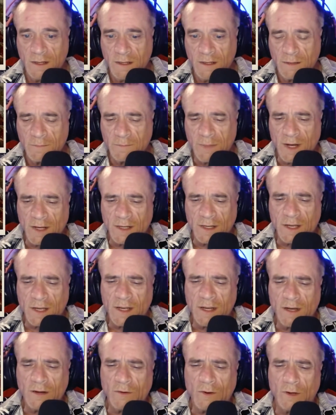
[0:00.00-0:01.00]

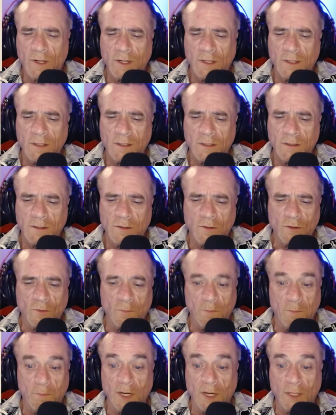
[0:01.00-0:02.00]
Bagheera or
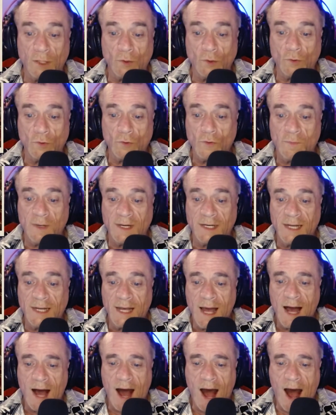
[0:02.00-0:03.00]
Baloo, but
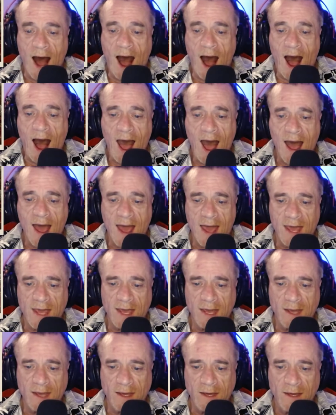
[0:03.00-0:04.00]

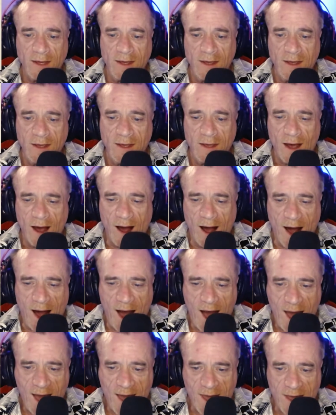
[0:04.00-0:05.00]
I
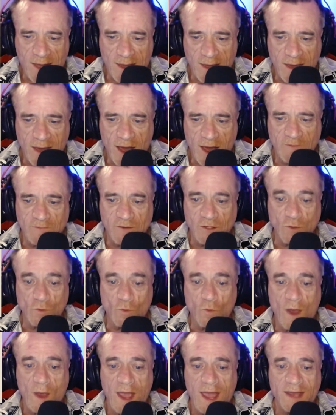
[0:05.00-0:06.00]
have to
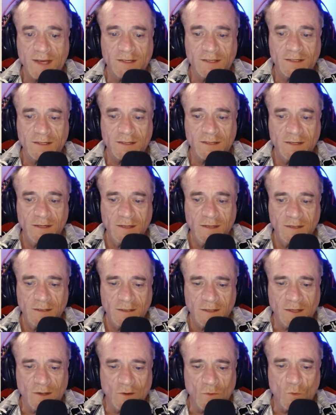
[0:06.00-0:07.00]
wait,
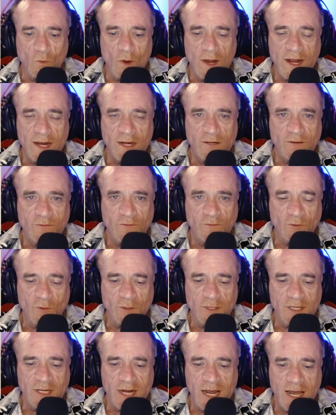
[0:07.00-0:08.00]
and wait for
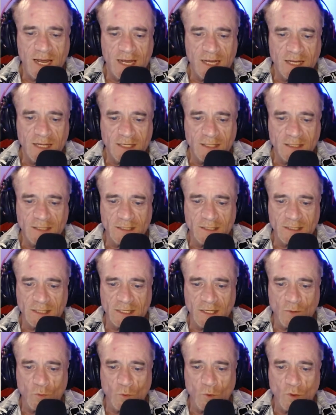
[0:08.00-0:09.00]
days in
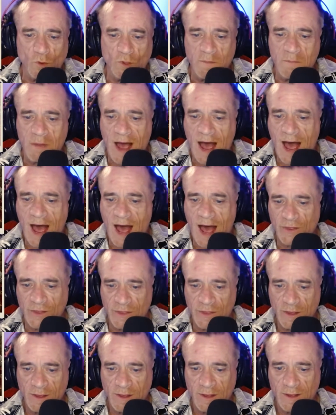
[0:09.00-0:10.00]
a wood path,
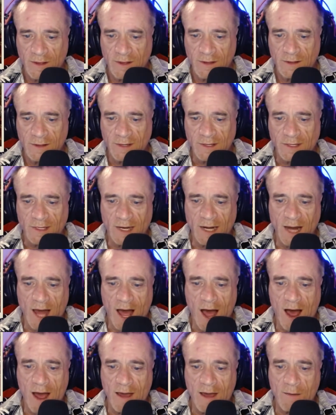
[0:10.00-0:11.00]
and
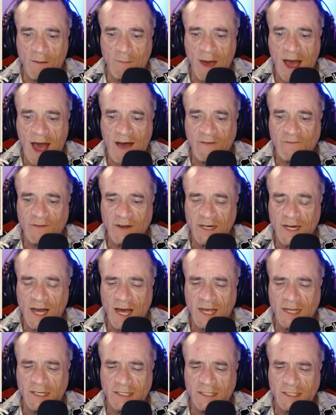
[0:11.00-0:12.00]
climb half a
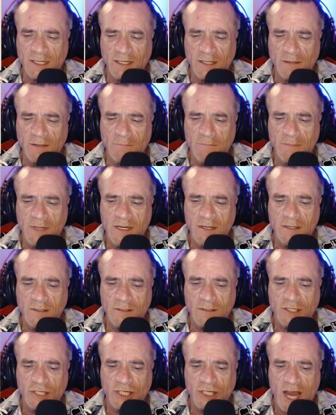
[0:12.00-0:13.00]
night on the mere
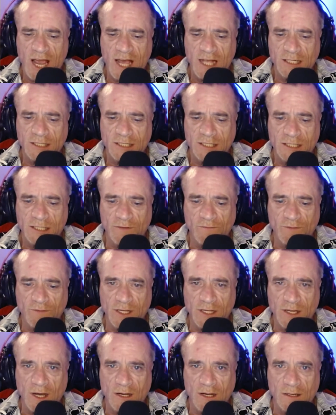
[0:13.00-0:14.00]
chance of a
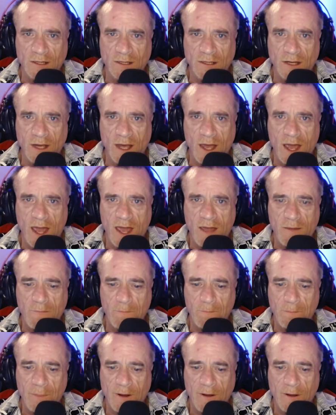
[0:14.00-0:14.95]
young ape.